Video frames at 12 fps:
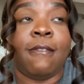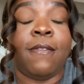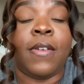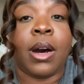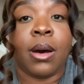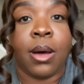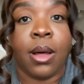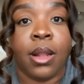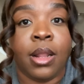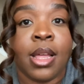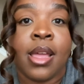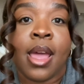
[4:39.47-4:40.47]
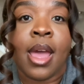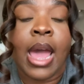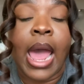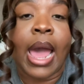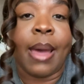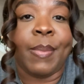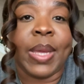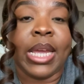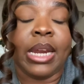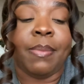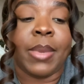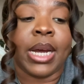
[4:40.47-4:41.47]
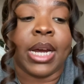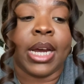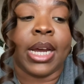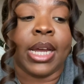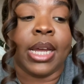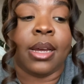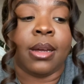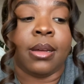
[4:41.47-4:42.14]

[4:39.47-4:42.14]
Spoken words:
fall, I made my